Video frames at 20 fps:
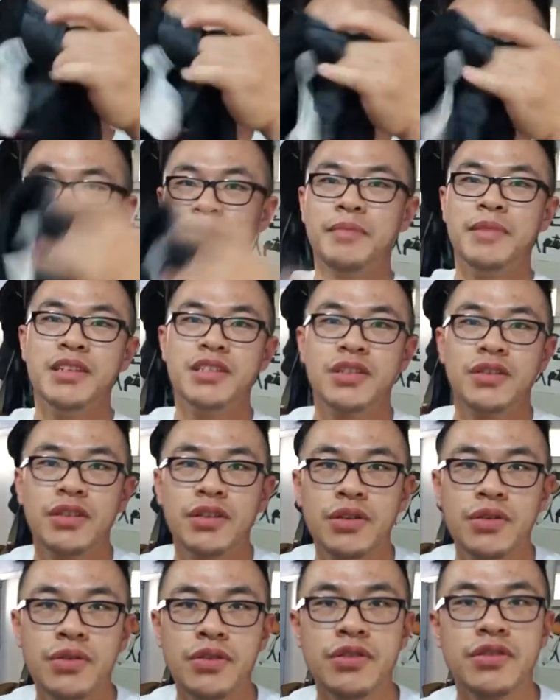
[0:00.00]
And let me show the
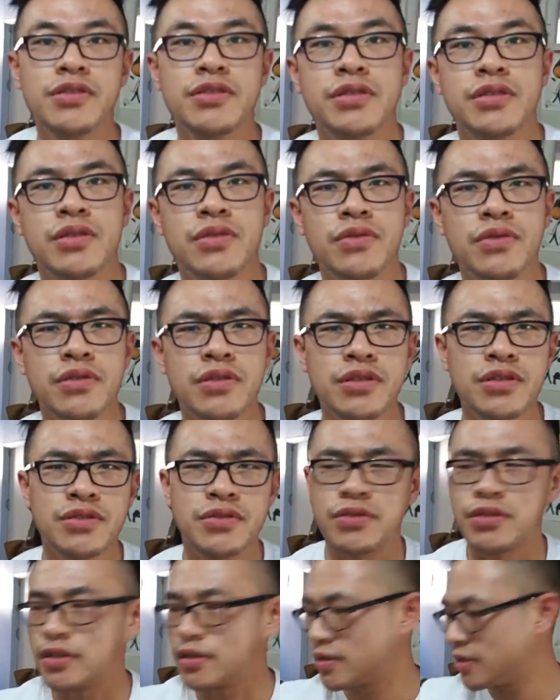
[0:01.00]
core
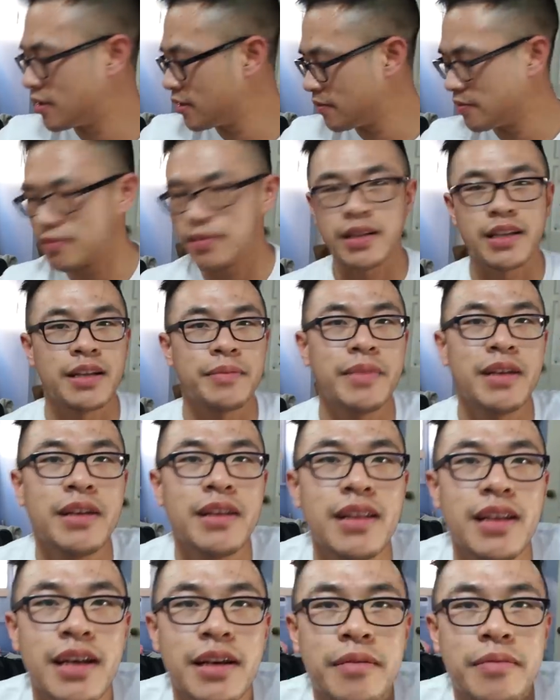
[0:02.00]
short. But let me
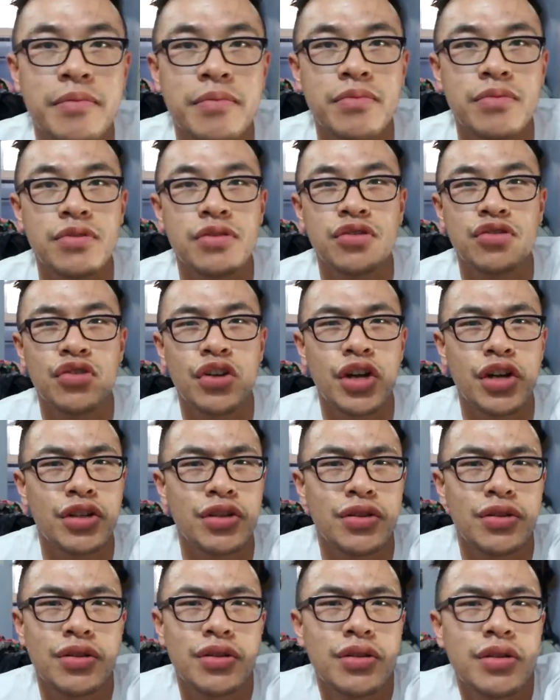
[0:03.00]
like try
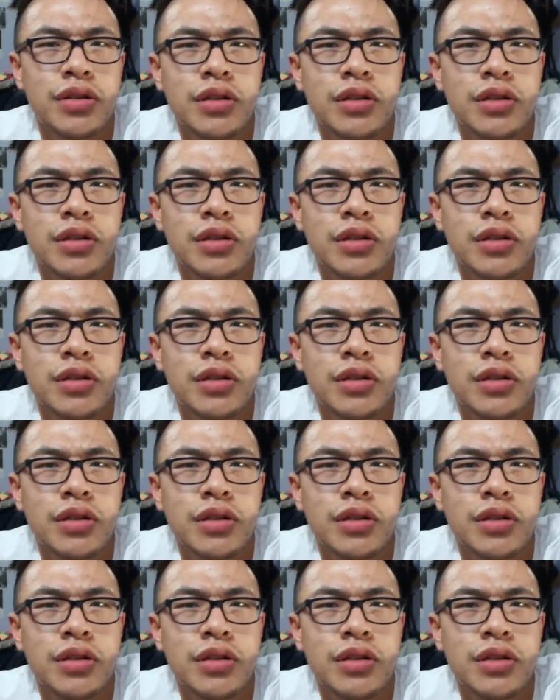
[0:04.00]
something.